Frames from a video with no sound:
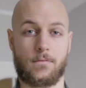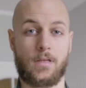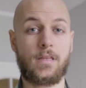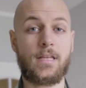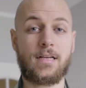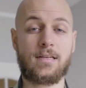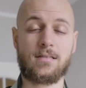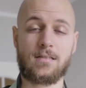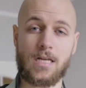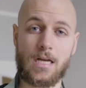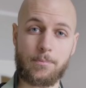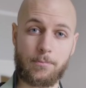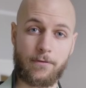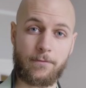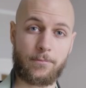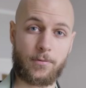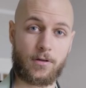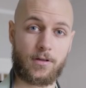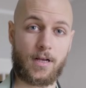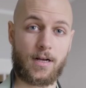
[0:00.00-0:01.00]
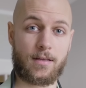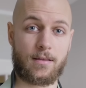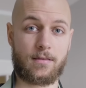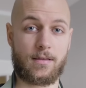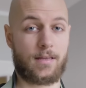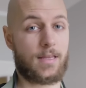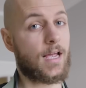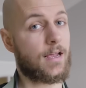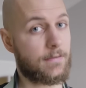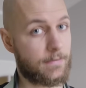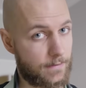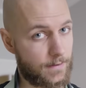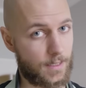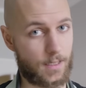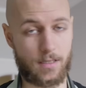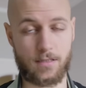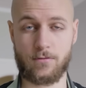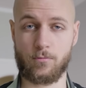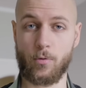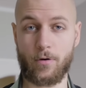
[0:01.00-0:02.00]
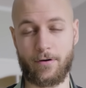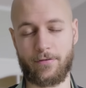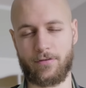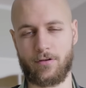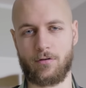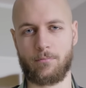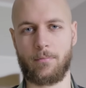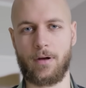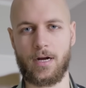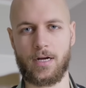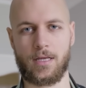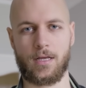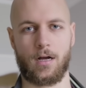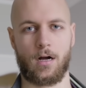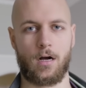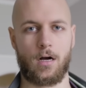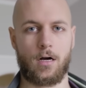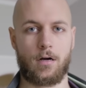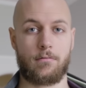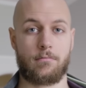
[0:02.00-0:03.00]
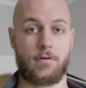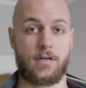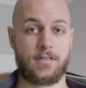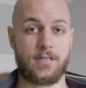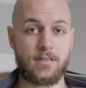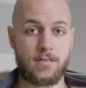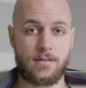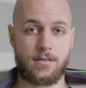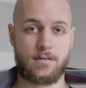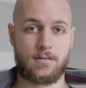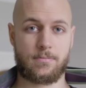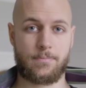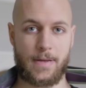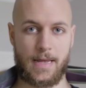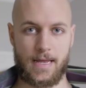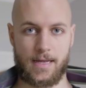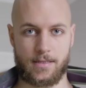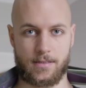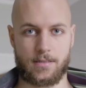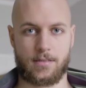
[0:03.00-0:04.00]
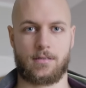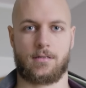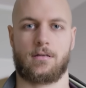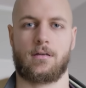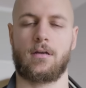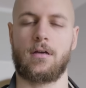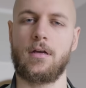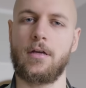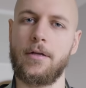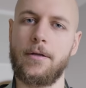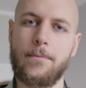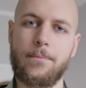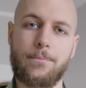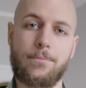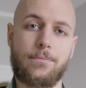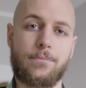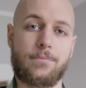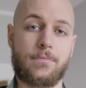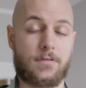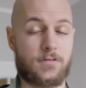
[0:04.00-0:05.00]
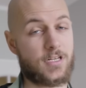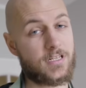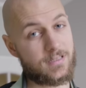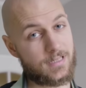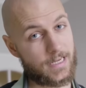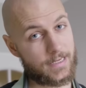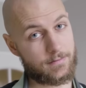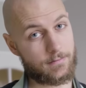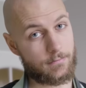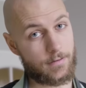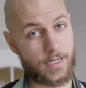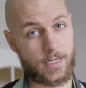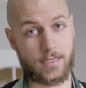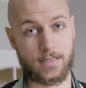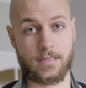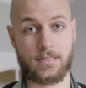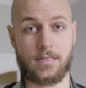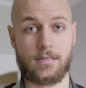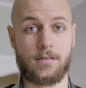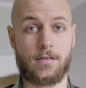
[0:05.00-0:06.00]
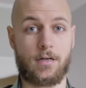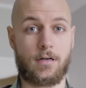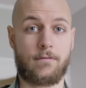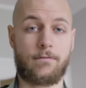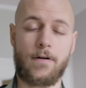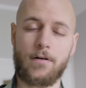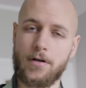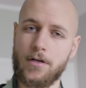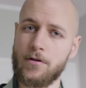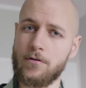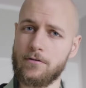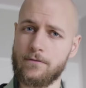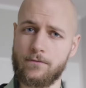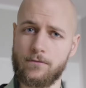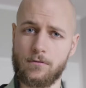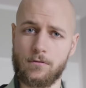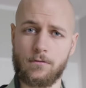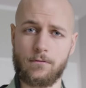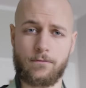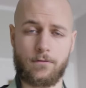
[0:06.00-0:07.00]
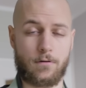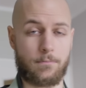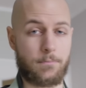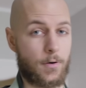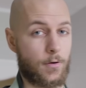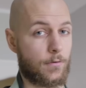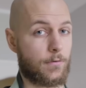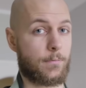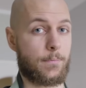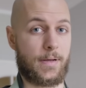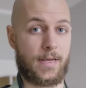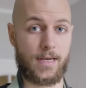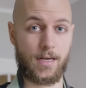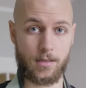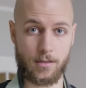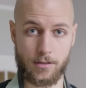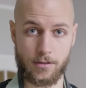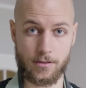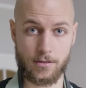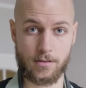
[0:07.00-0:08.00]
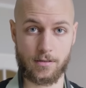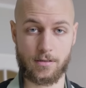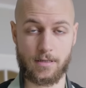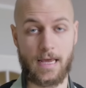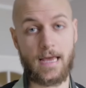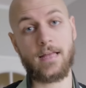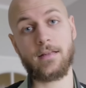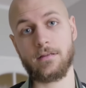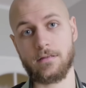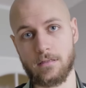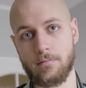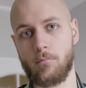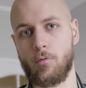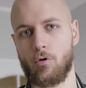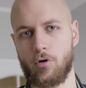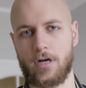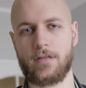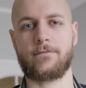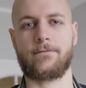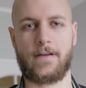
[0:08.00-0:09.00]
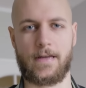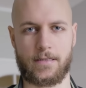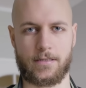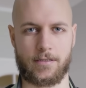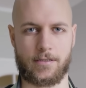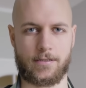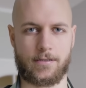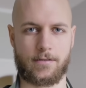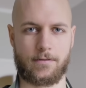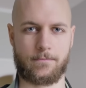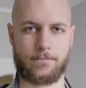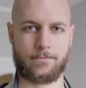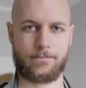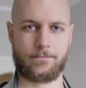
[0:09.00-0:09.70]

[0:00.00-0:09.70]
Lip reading: The next type of product that I think is worth your money are resistance bands. Just like the rings, they are very useful for both beginners and the more advanced.